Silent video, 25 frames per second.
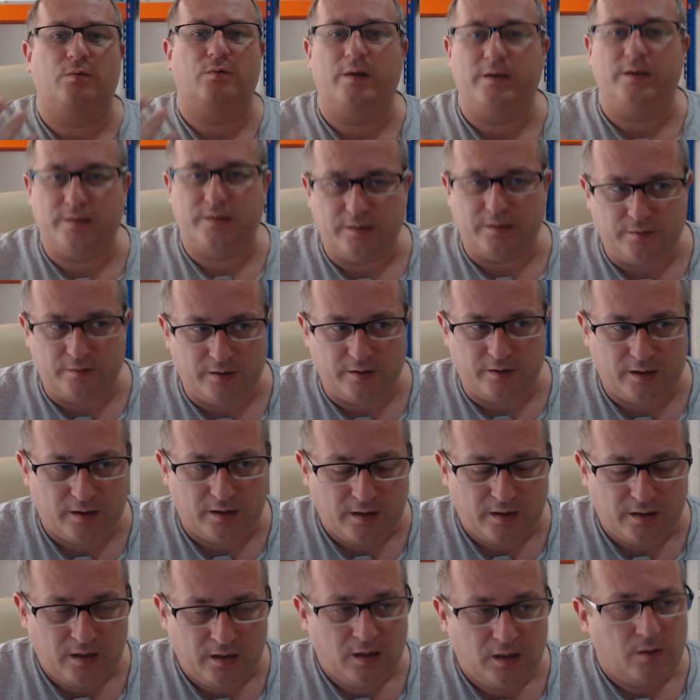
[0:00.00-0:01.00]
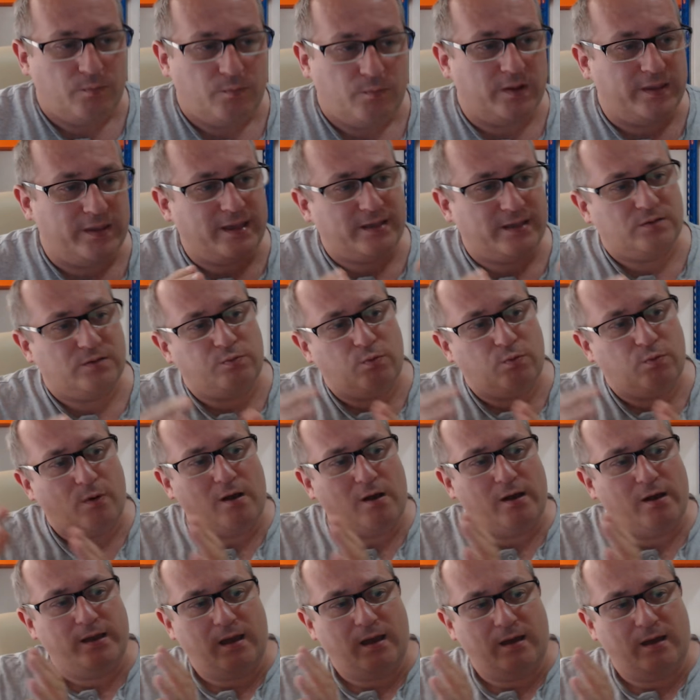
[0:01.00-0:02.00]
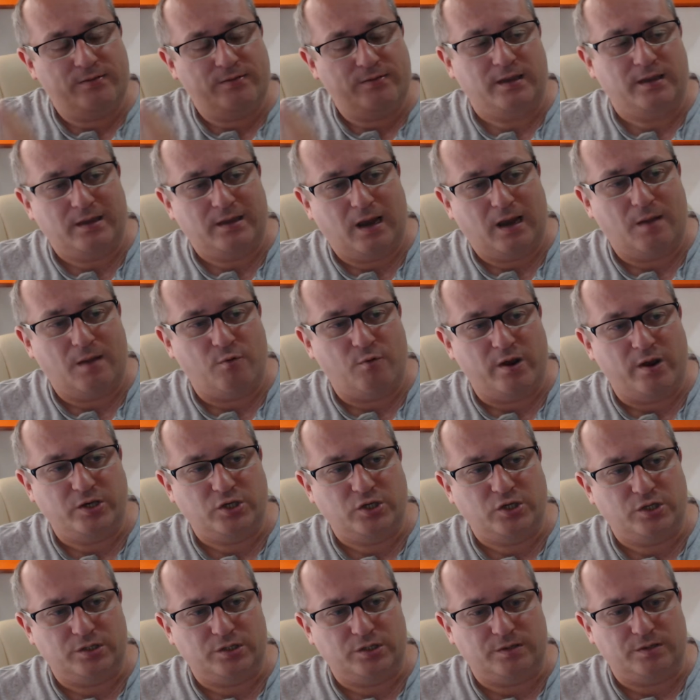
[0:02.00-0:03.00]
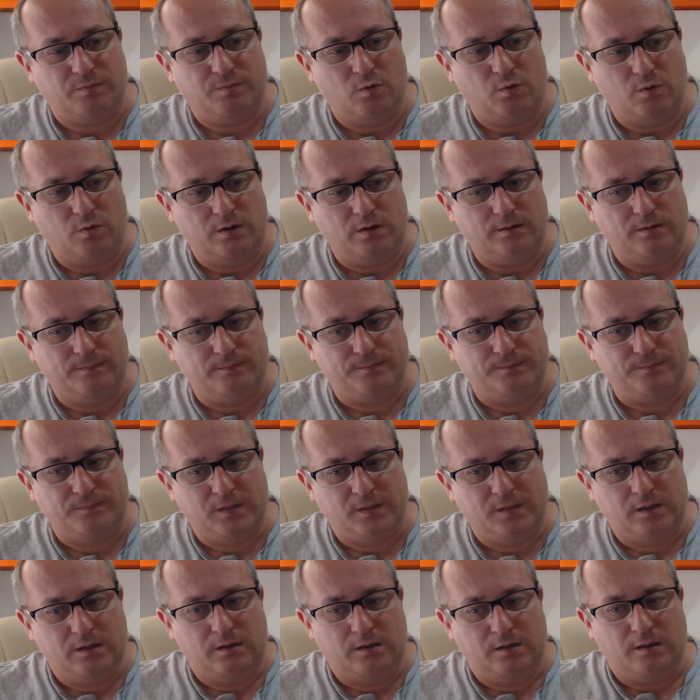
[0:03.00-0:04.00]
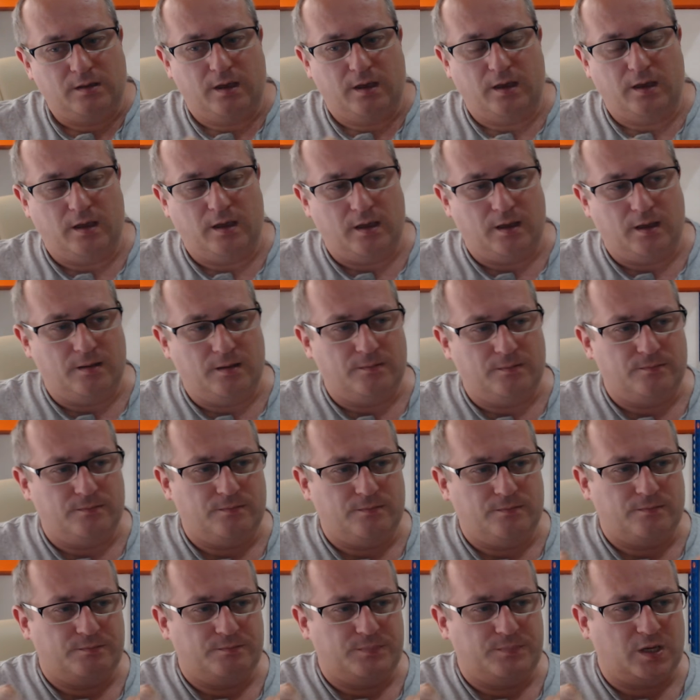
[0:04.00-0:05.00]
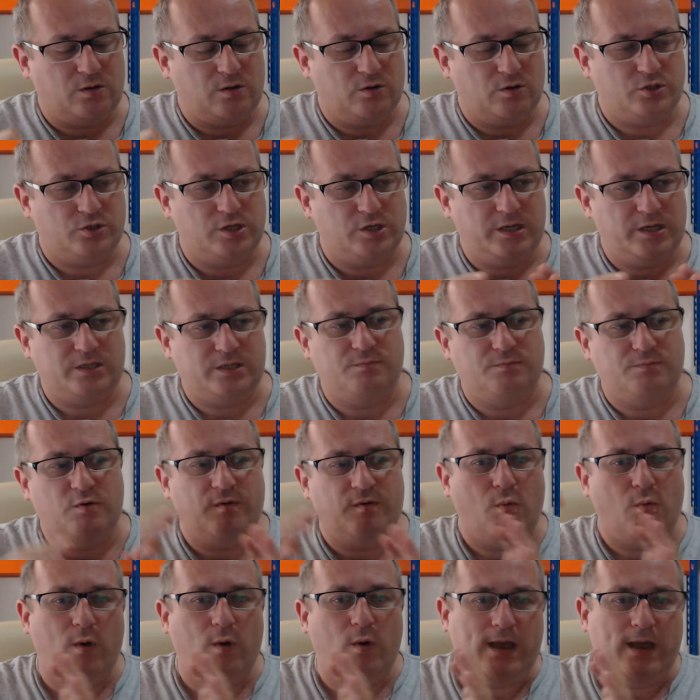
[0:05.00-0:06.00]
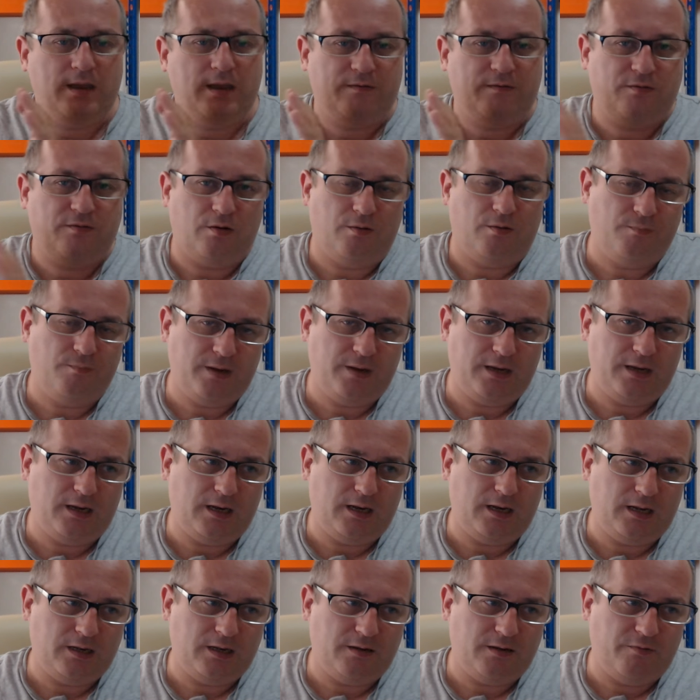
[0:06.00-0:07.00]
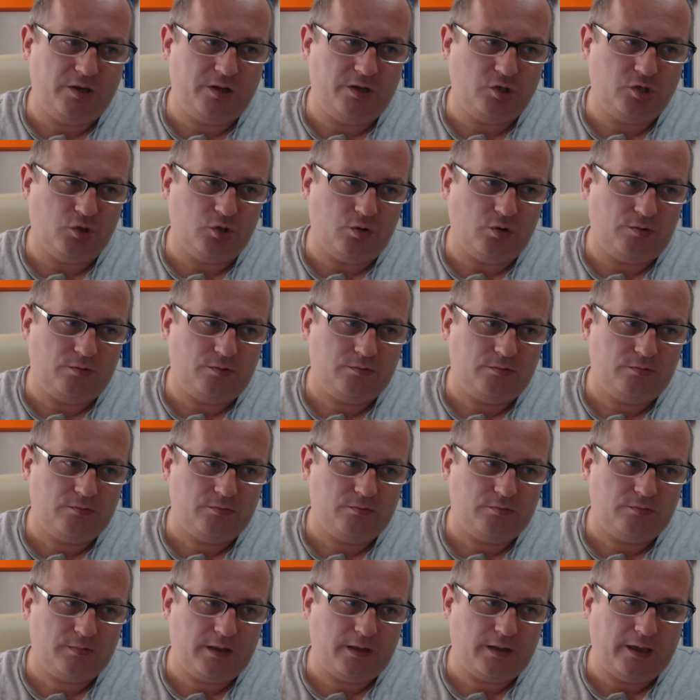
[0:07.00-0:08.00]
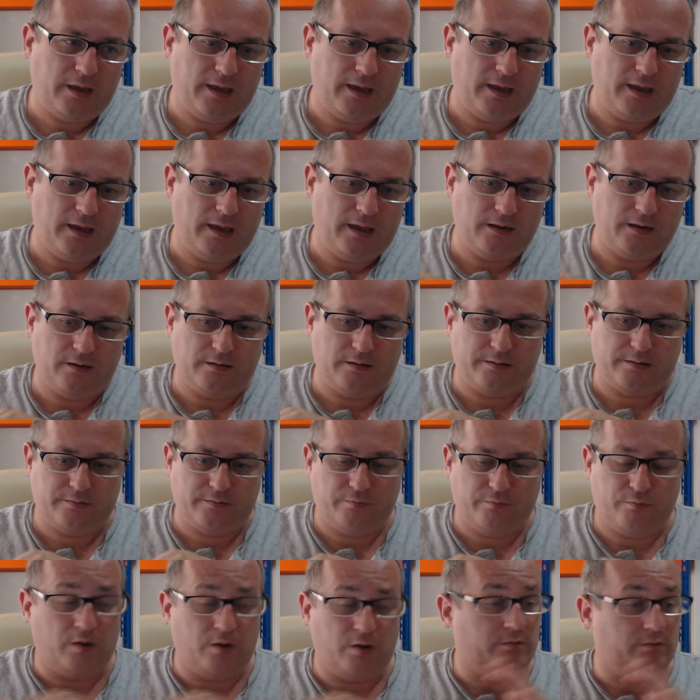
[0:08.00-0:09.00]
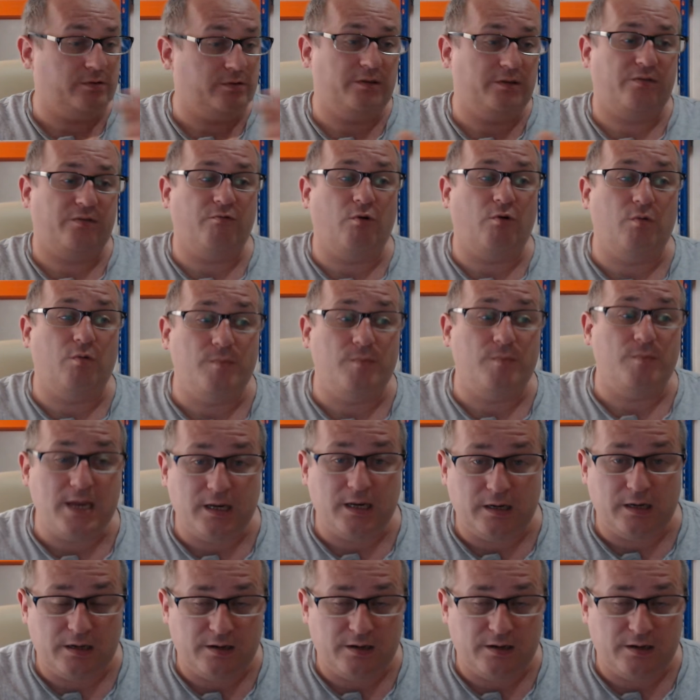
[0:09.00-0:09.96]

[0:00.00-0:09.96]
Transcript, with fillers: of ways to do it but that's why i think collaboration is important um, because you need to move away from being an individual and well nothing wrong with being an